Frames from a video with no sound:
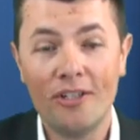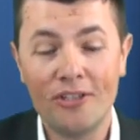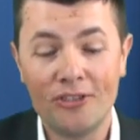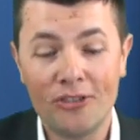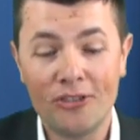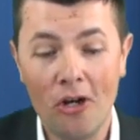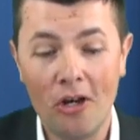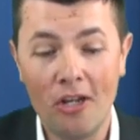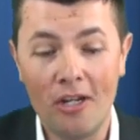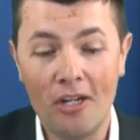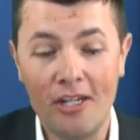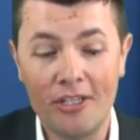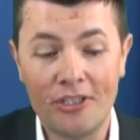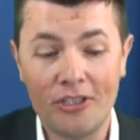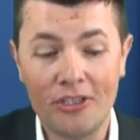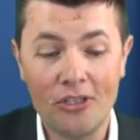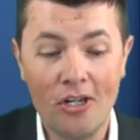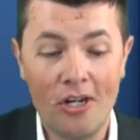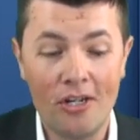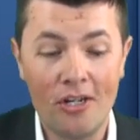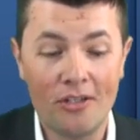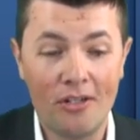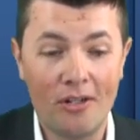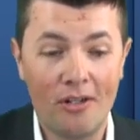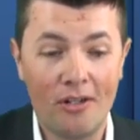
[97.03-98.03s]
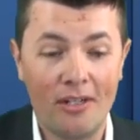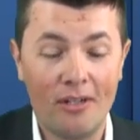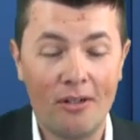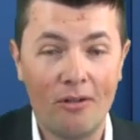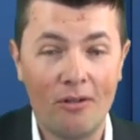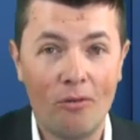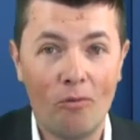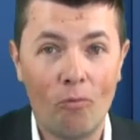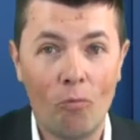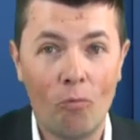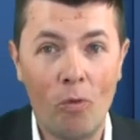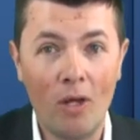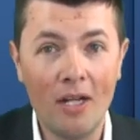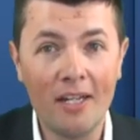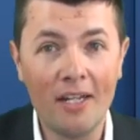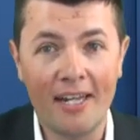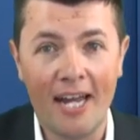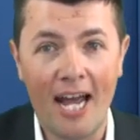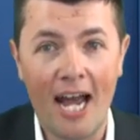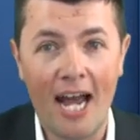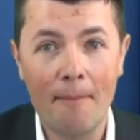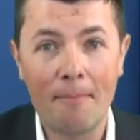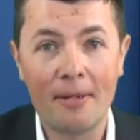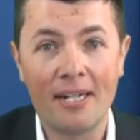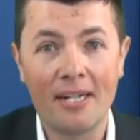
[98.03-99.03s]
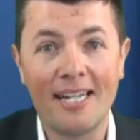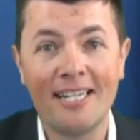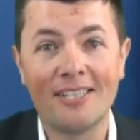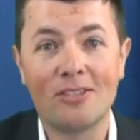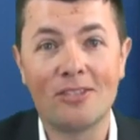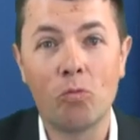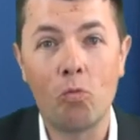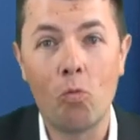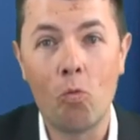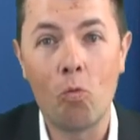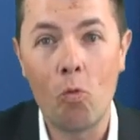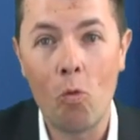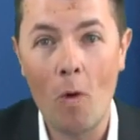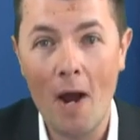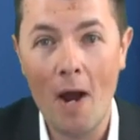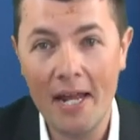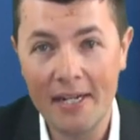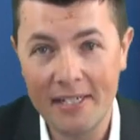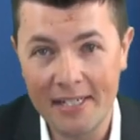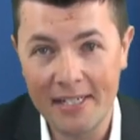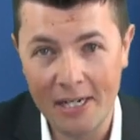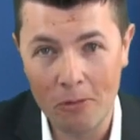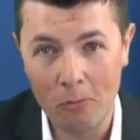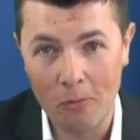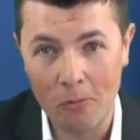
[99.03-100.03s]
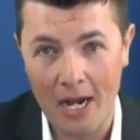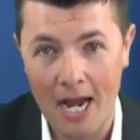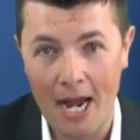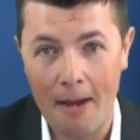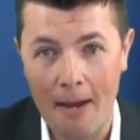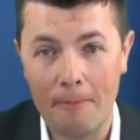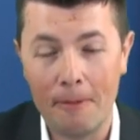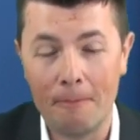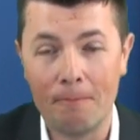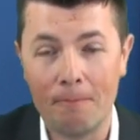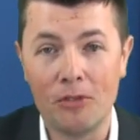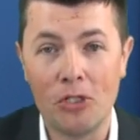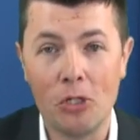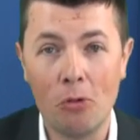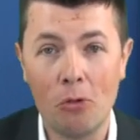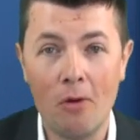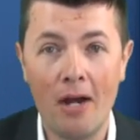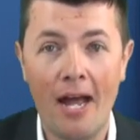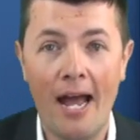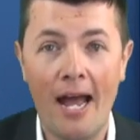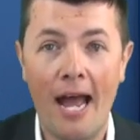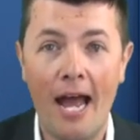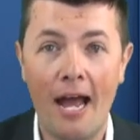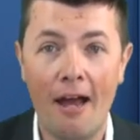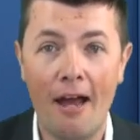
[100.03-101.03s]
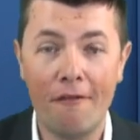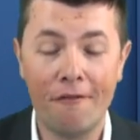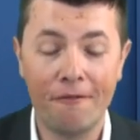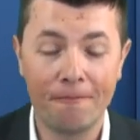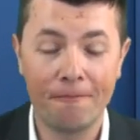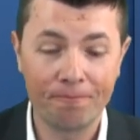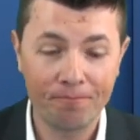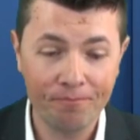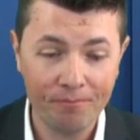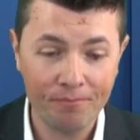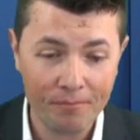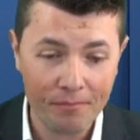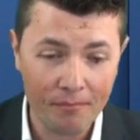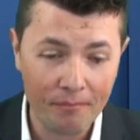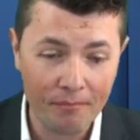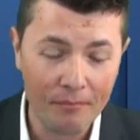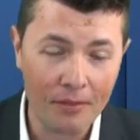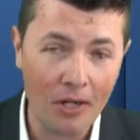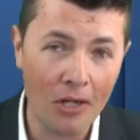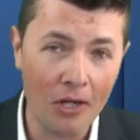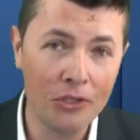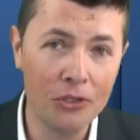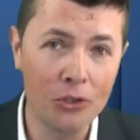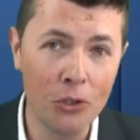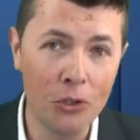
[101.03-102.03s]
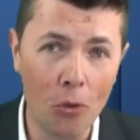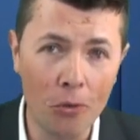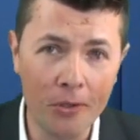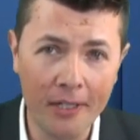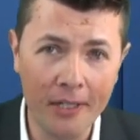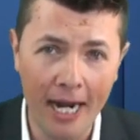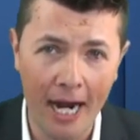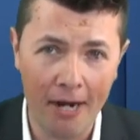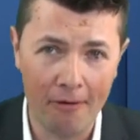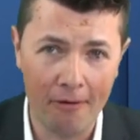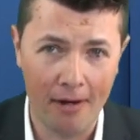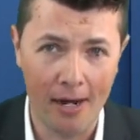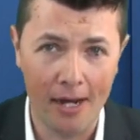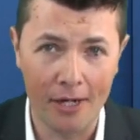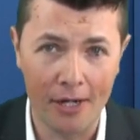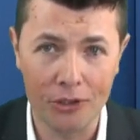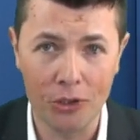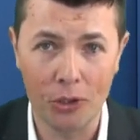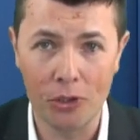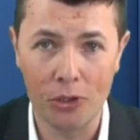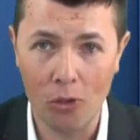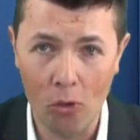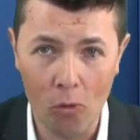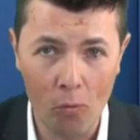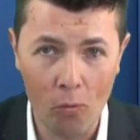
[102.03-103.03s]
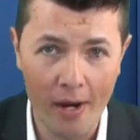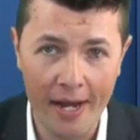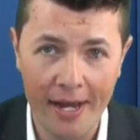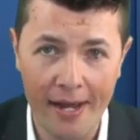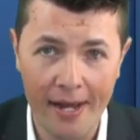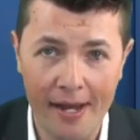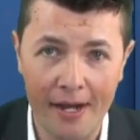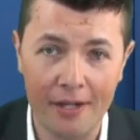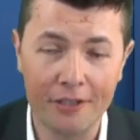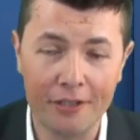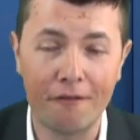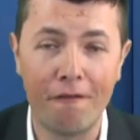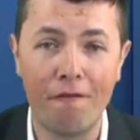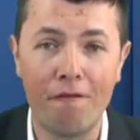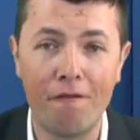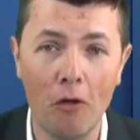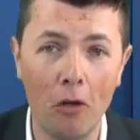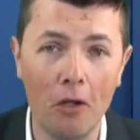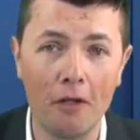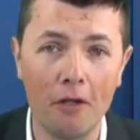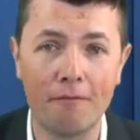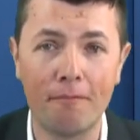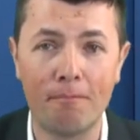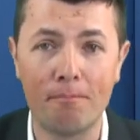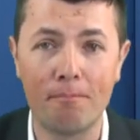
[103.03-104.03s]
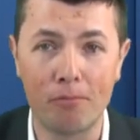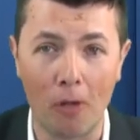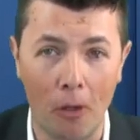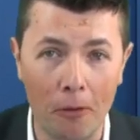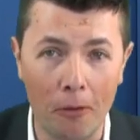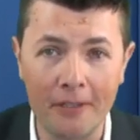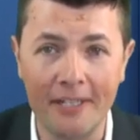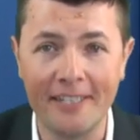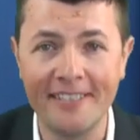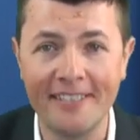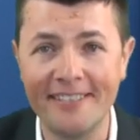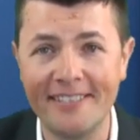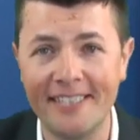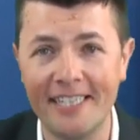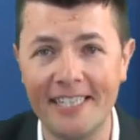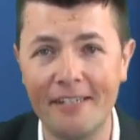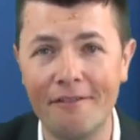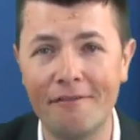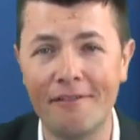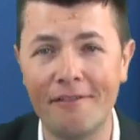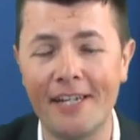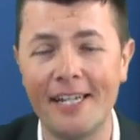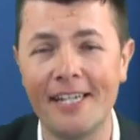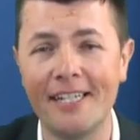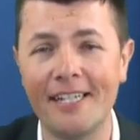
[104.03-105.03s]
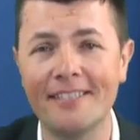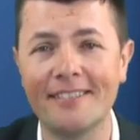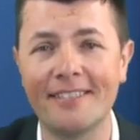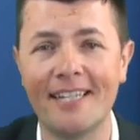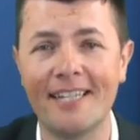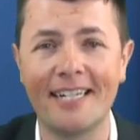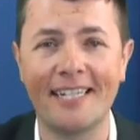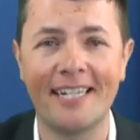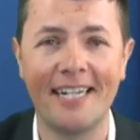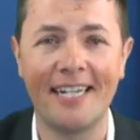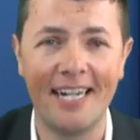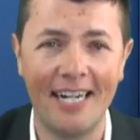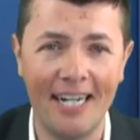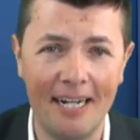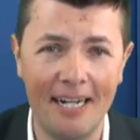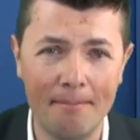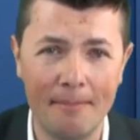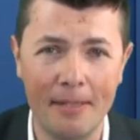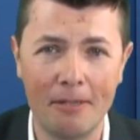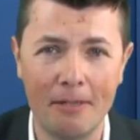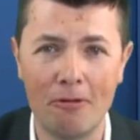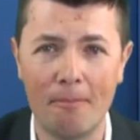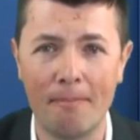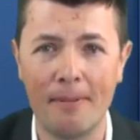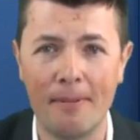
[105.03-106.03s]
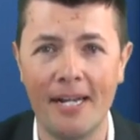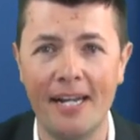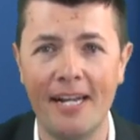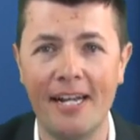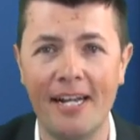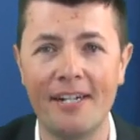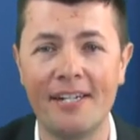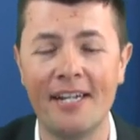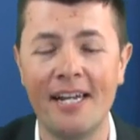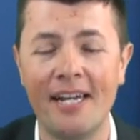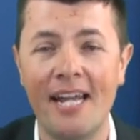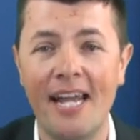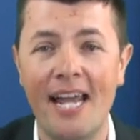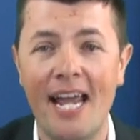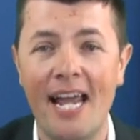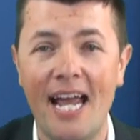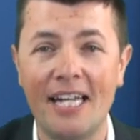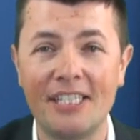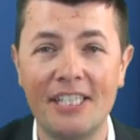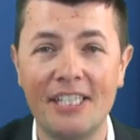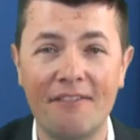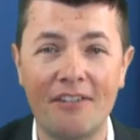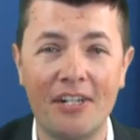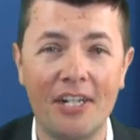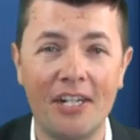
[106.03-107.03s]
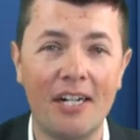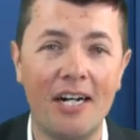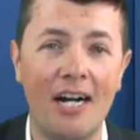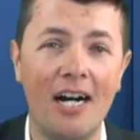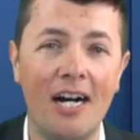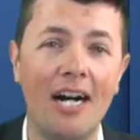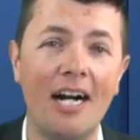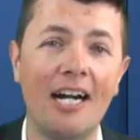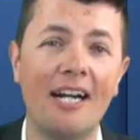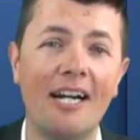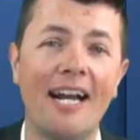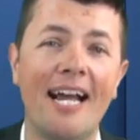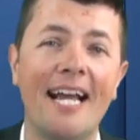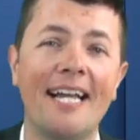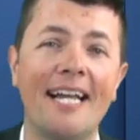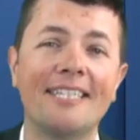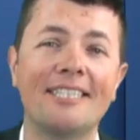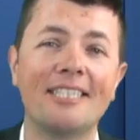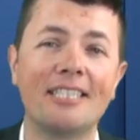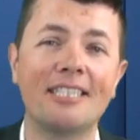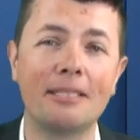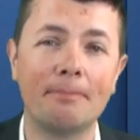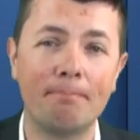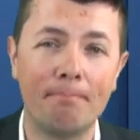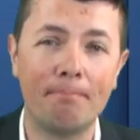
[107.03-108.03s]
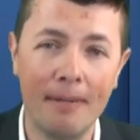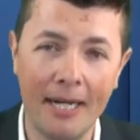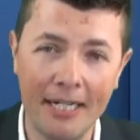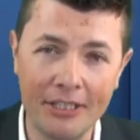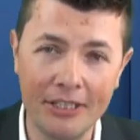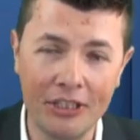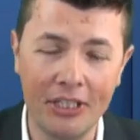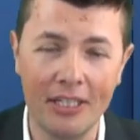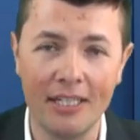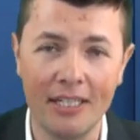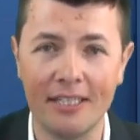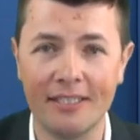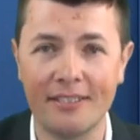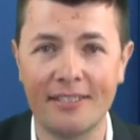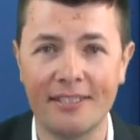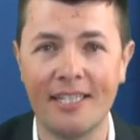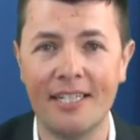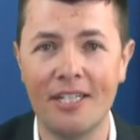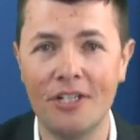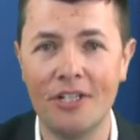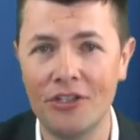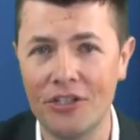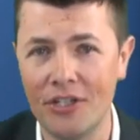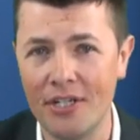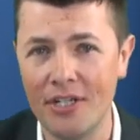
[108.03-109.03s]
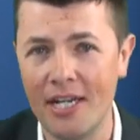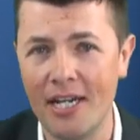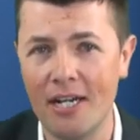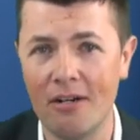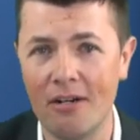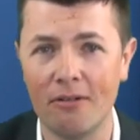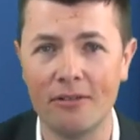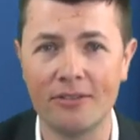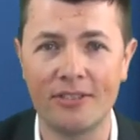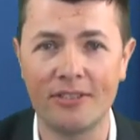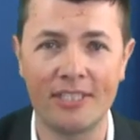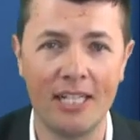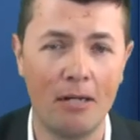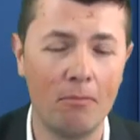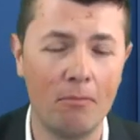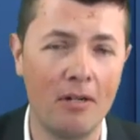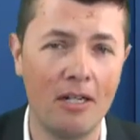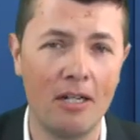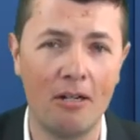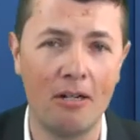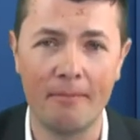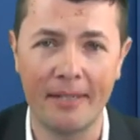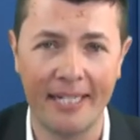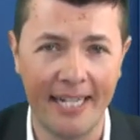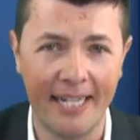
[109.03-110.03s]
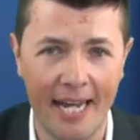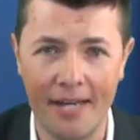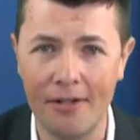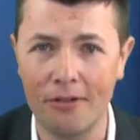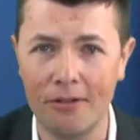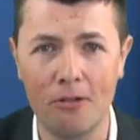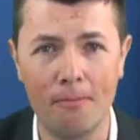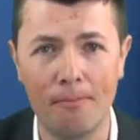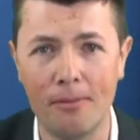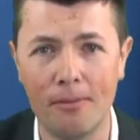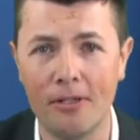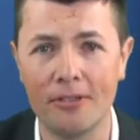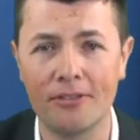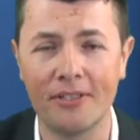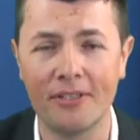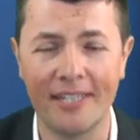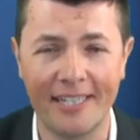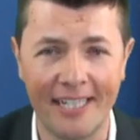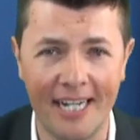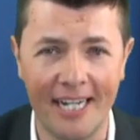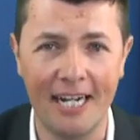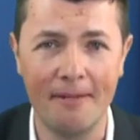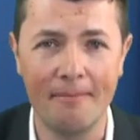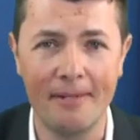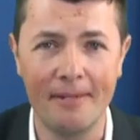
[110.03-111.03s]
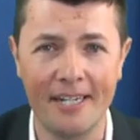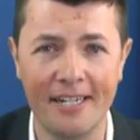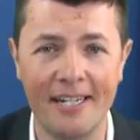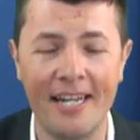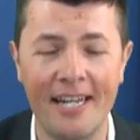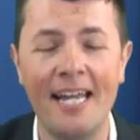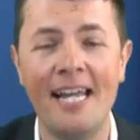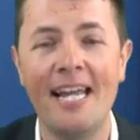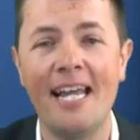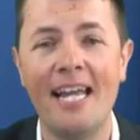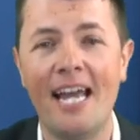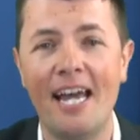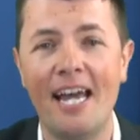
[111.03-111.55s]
it's not will it happen, it's when it will happen. You will have your garage or your warehouse full of broken TVs that can't be repaired, and you've got to hire a specialist, an engineer or someone, a mechanical person to come in